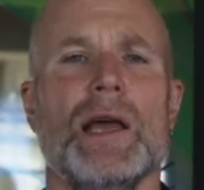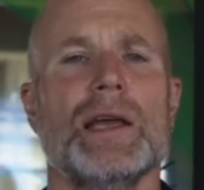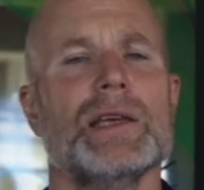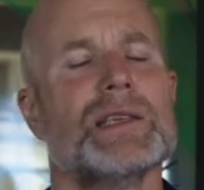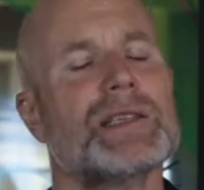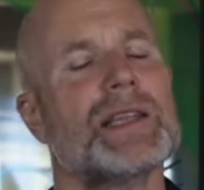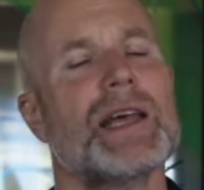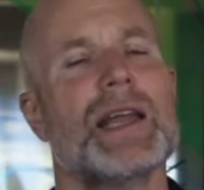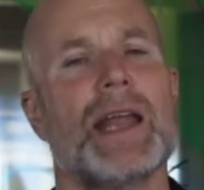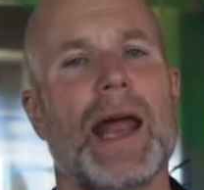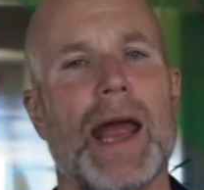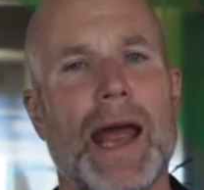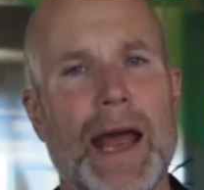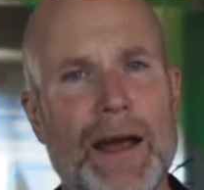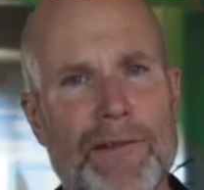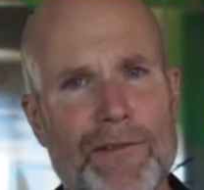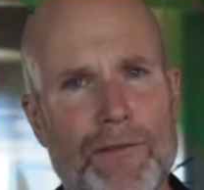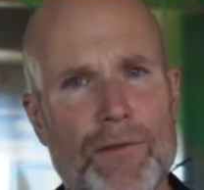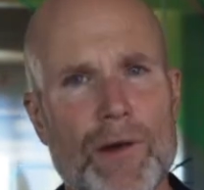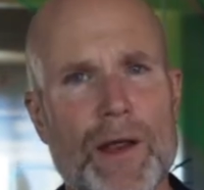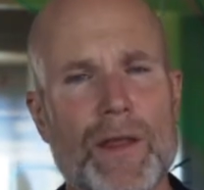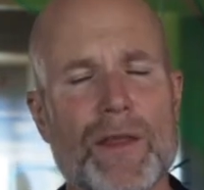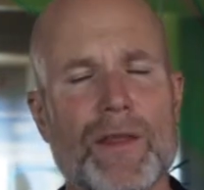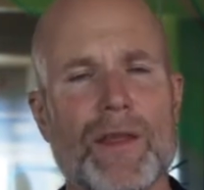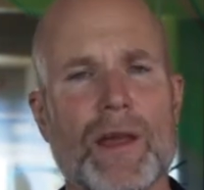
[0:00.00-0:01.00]
is that
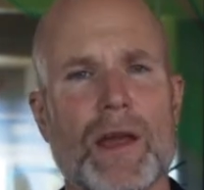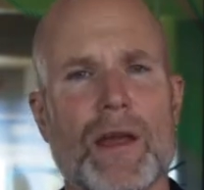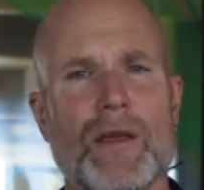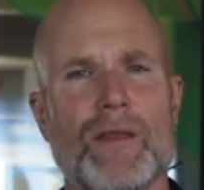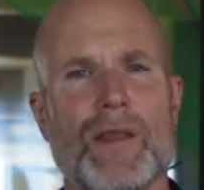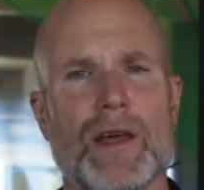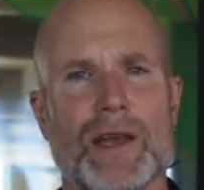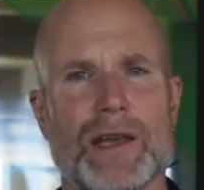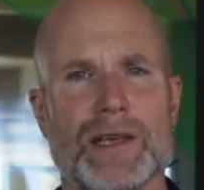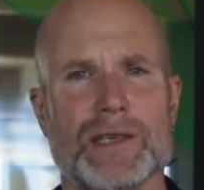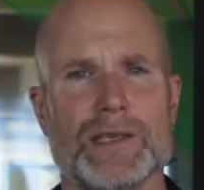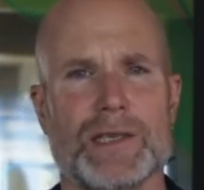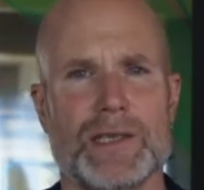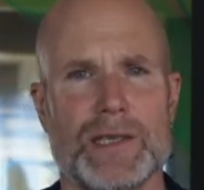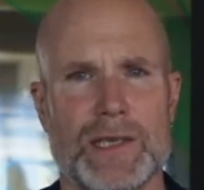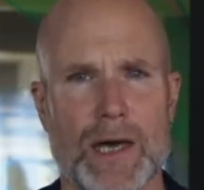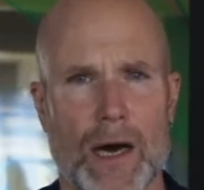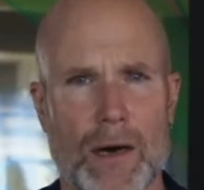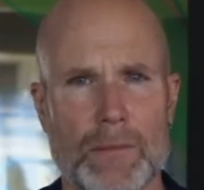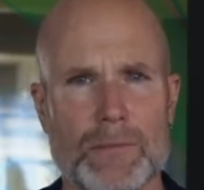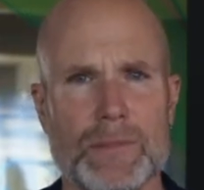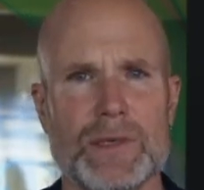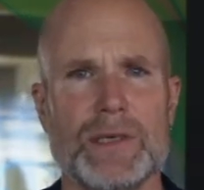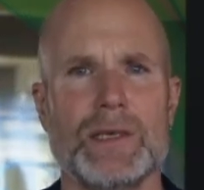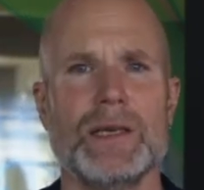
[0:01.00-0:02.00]
everything that is
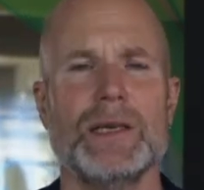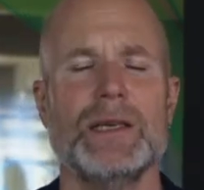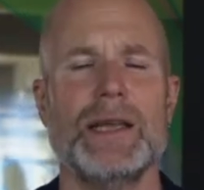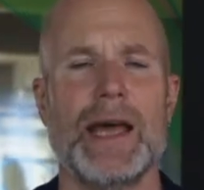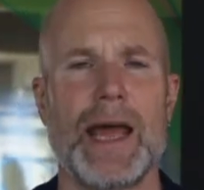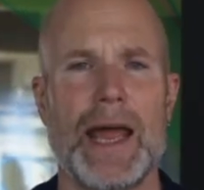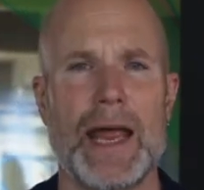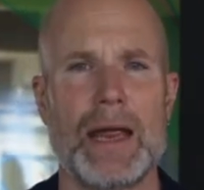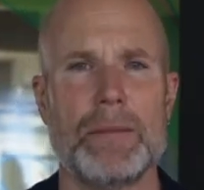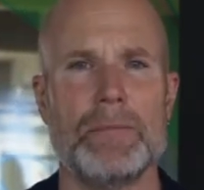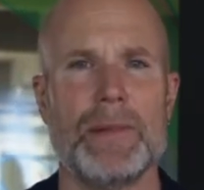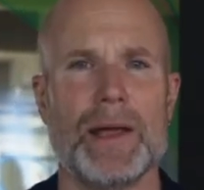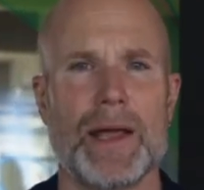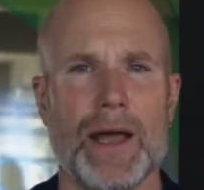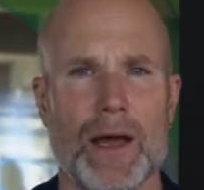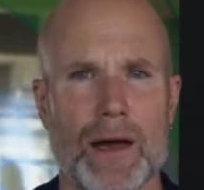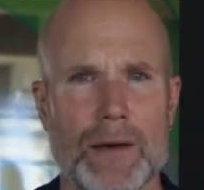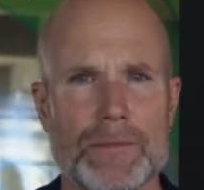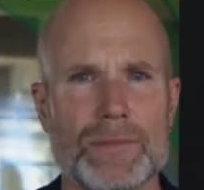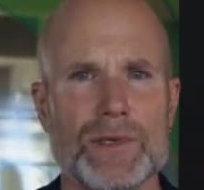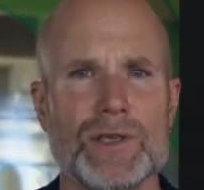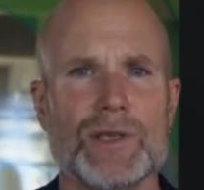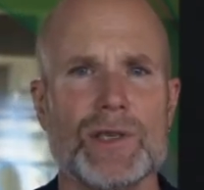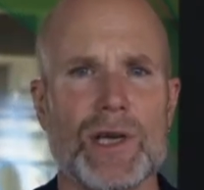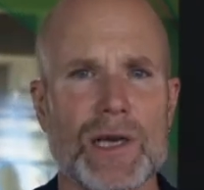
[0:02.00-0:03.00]
dumb today
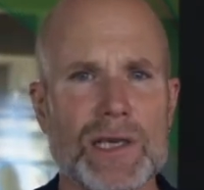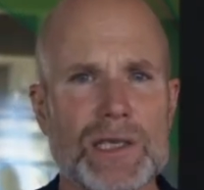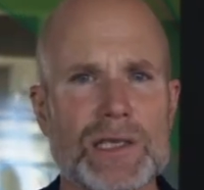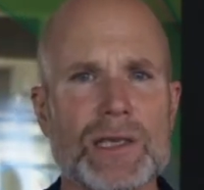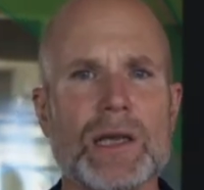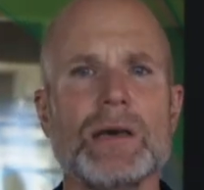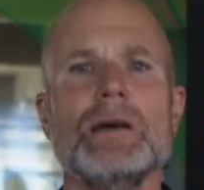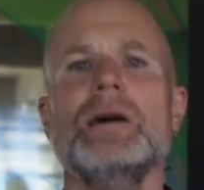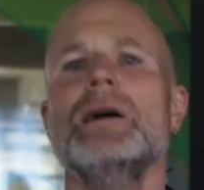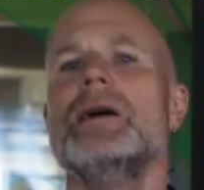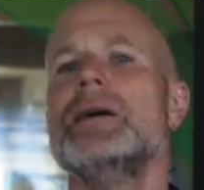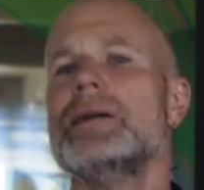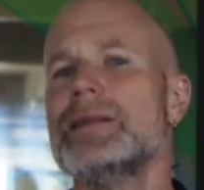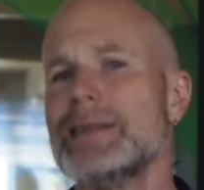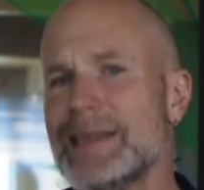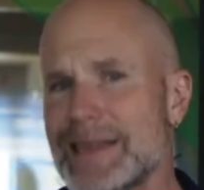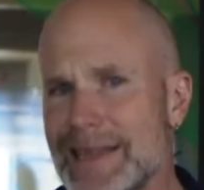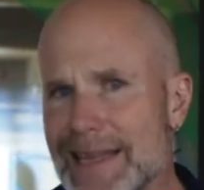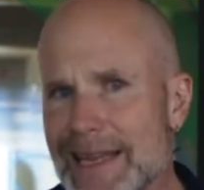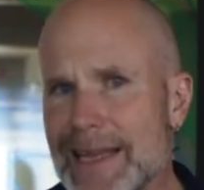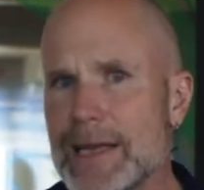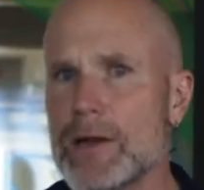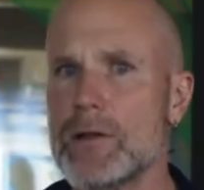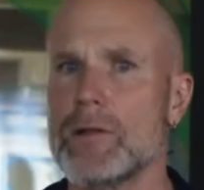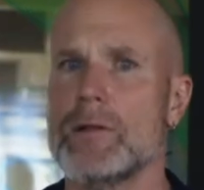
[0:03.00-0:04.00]
becomes just a
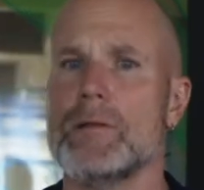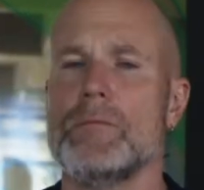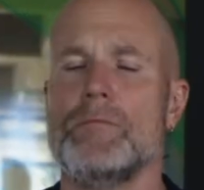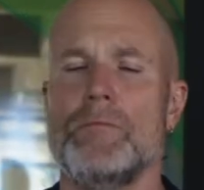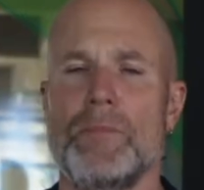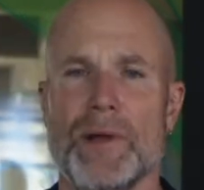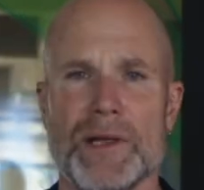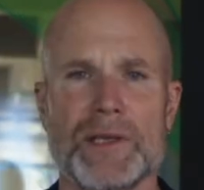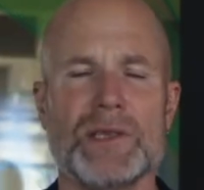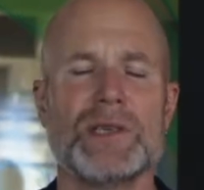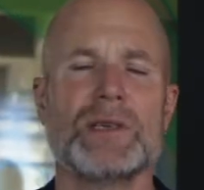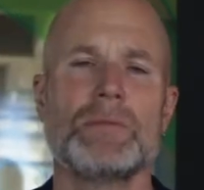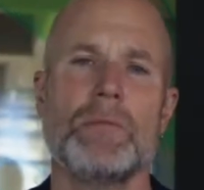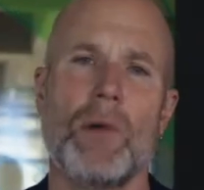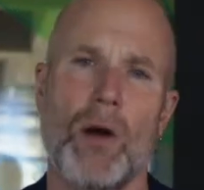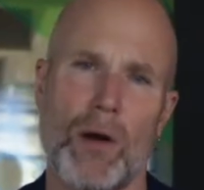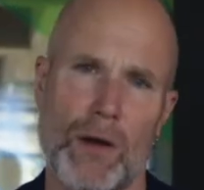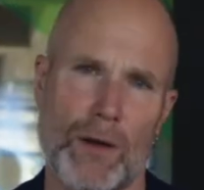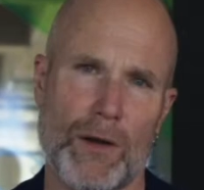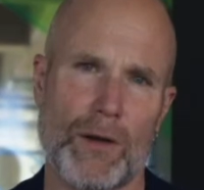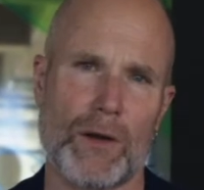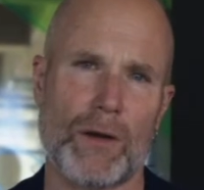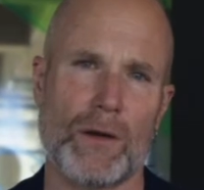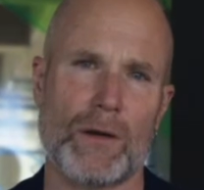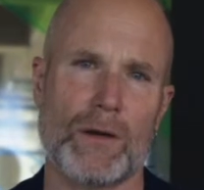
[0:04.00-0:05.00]
little bit
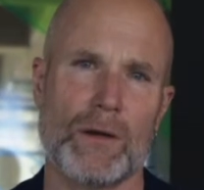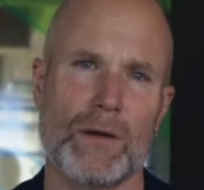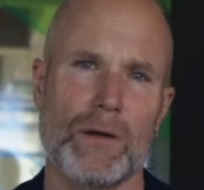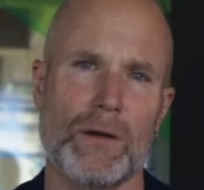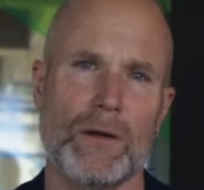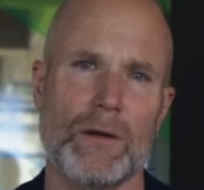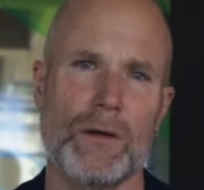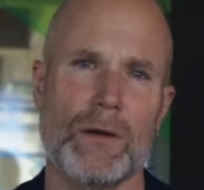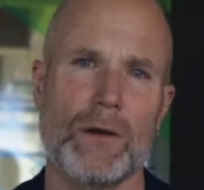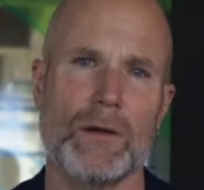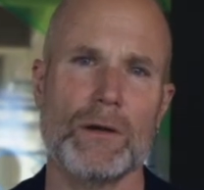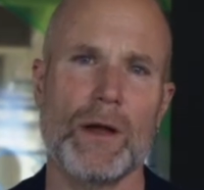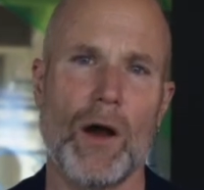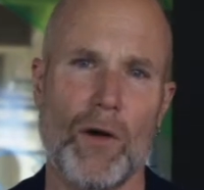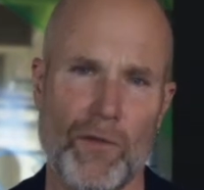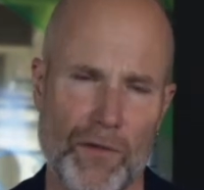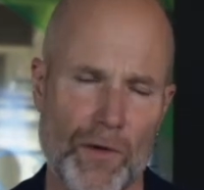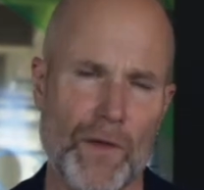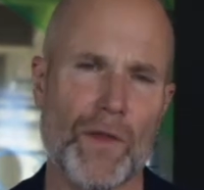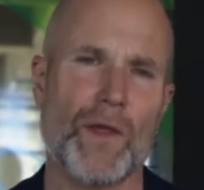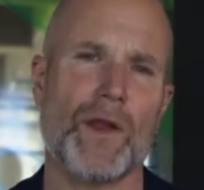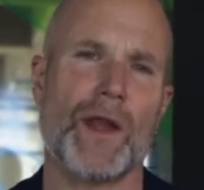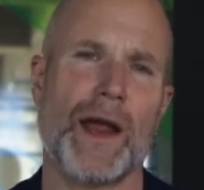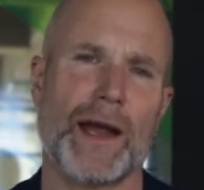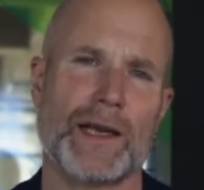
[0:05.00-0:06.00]
smarter over
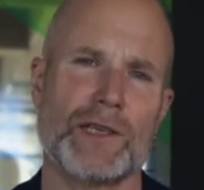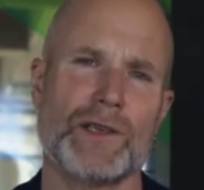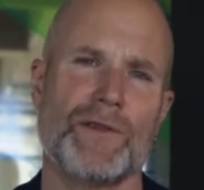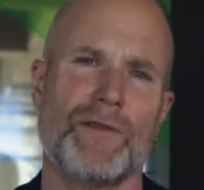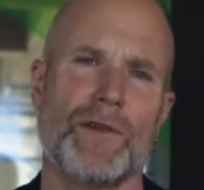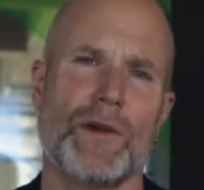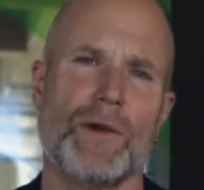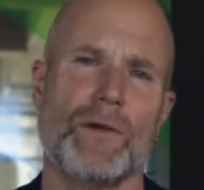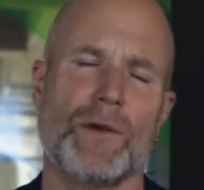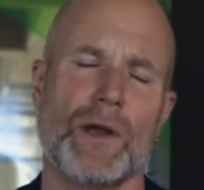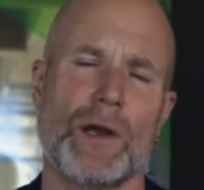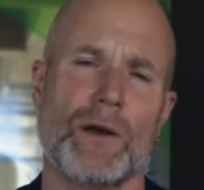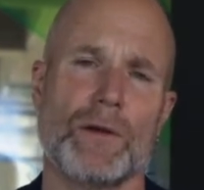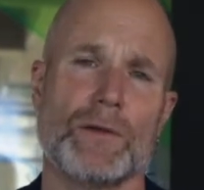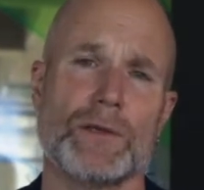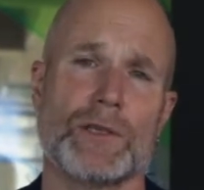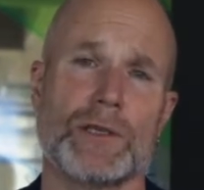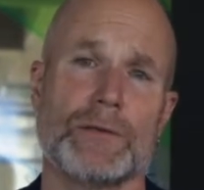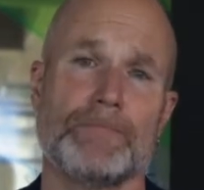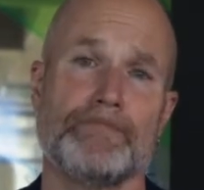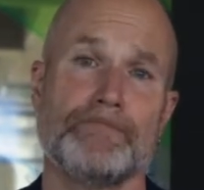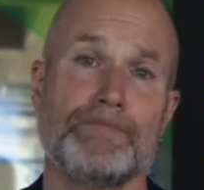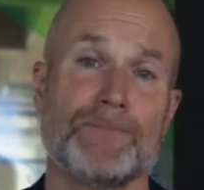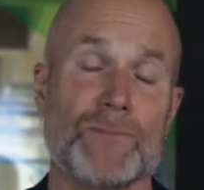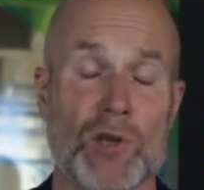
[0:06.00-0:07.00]
the next few years.
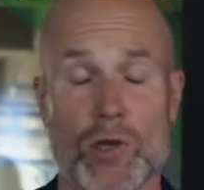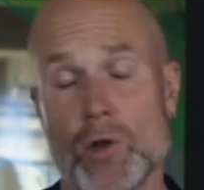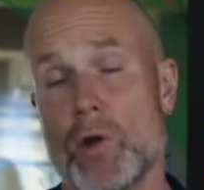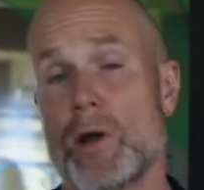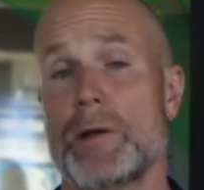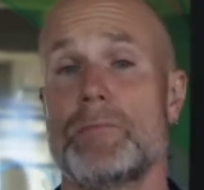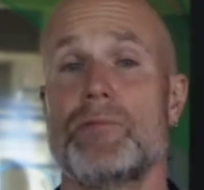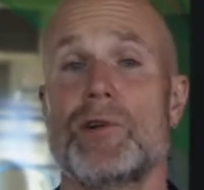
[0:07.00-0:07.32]
Deloitte